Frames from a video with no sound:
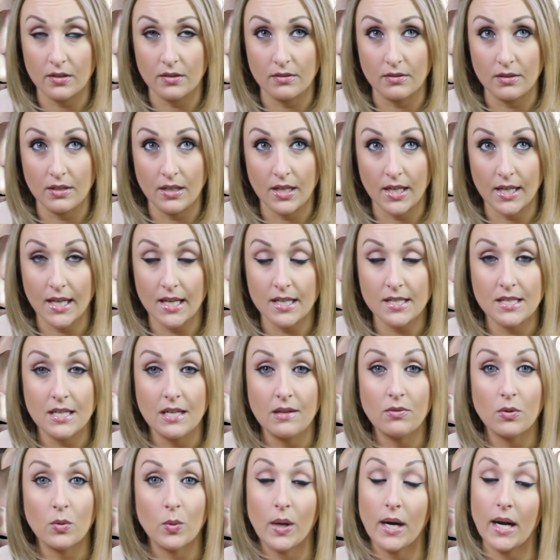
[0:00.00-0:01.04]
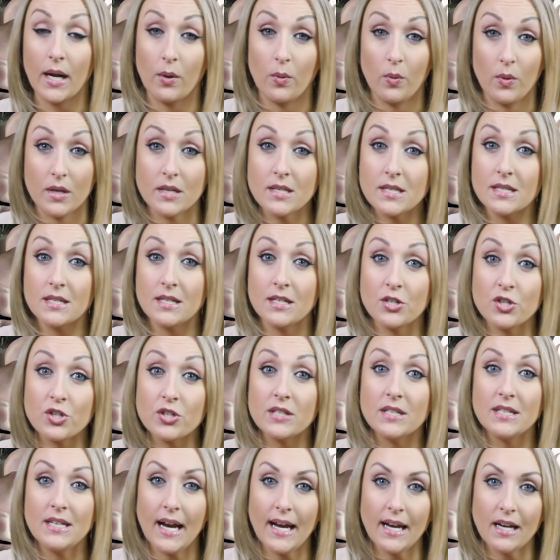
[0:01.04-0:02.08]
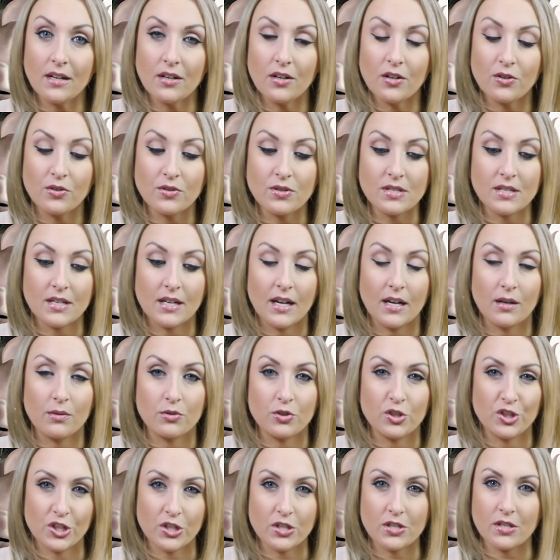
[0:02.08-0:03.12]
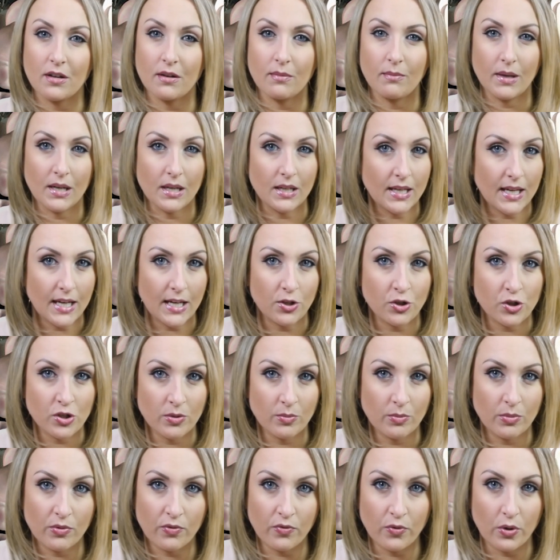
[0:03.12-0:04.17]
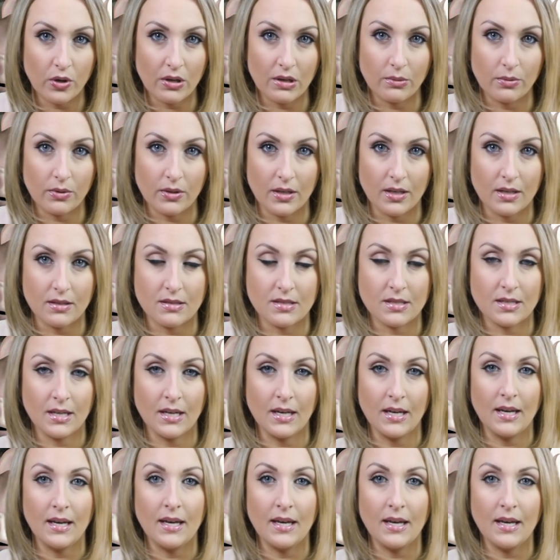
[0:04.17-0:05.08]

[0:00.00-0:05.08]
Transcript: and I guess even when I was initially diagnosed and I was just on medication before I realized